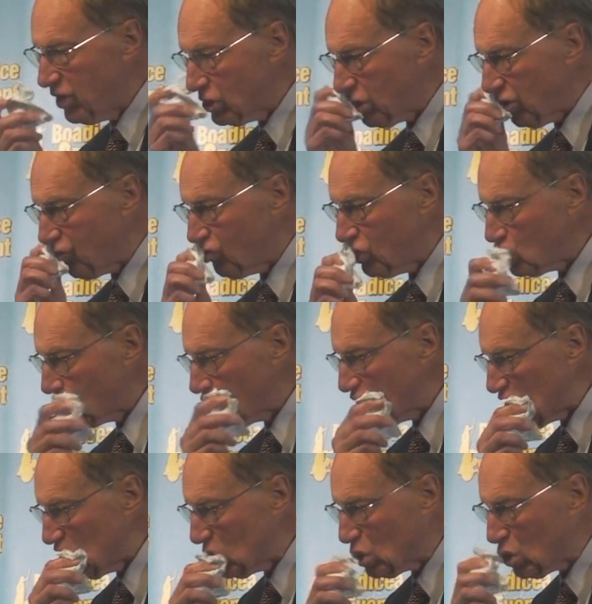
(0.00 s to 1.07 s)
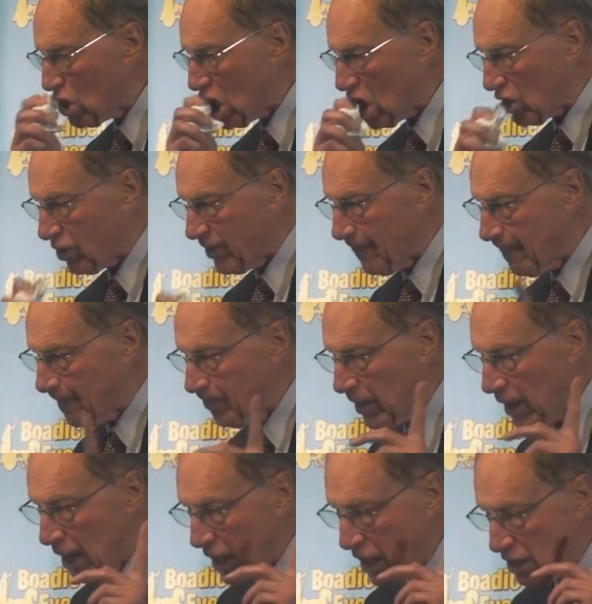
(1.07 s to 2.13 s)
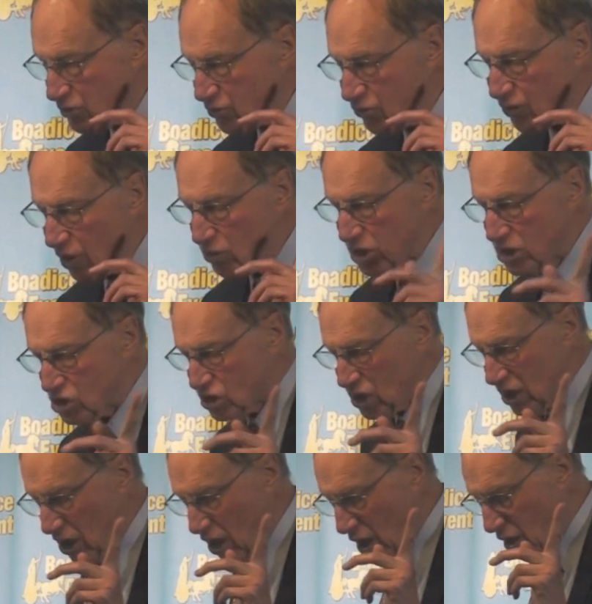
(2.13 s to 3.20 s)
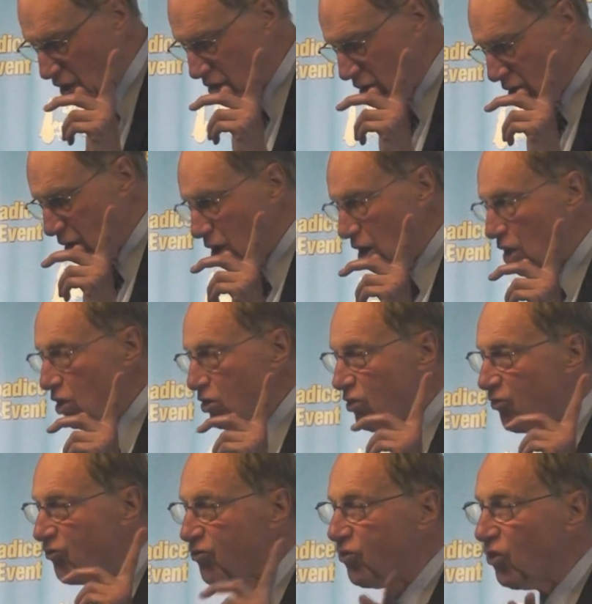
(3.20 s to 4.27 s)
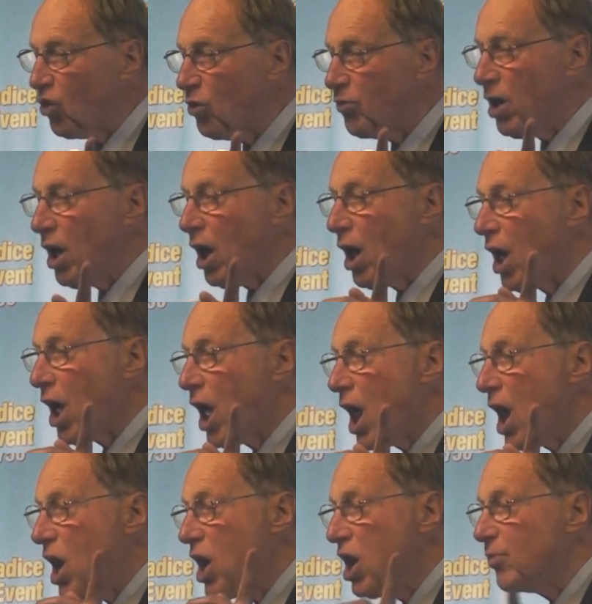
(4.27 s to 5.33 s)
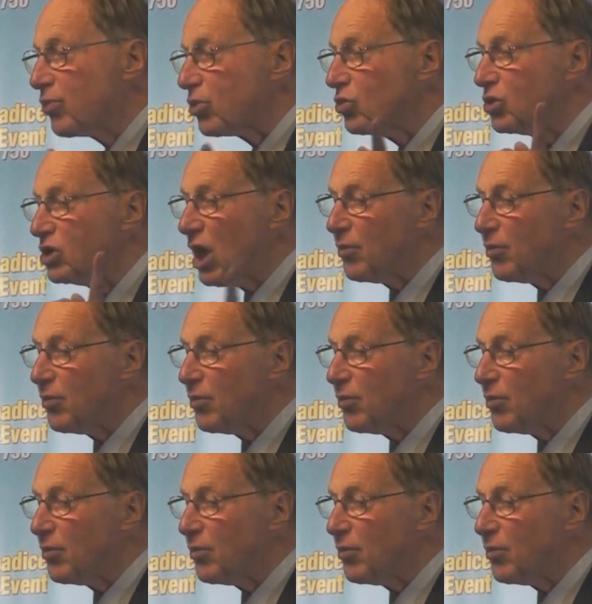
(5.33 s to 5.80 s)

This official inquiry is focusing on the former Liberal